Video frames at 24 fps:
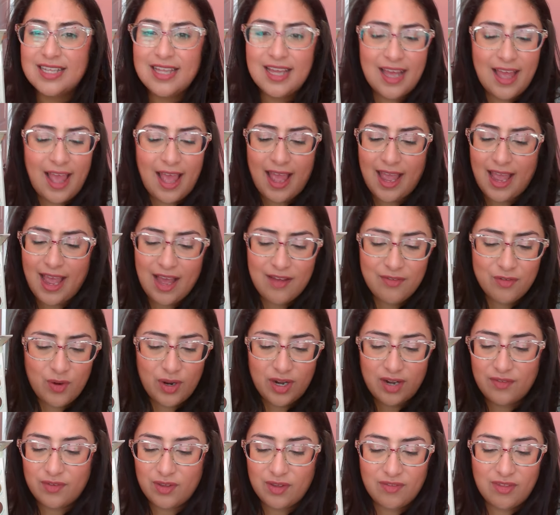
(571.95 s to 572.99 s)
I have
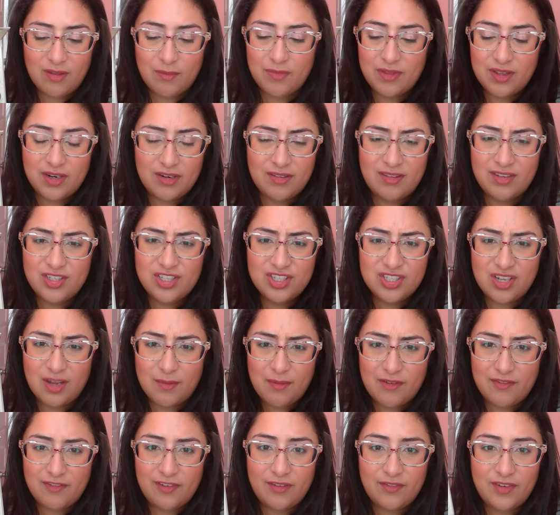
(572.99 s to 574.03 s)
quite a few of them. They're just not
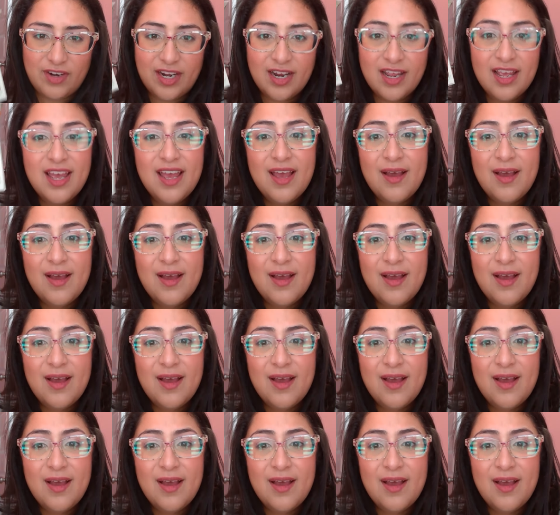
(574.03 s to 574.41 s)
my favorite.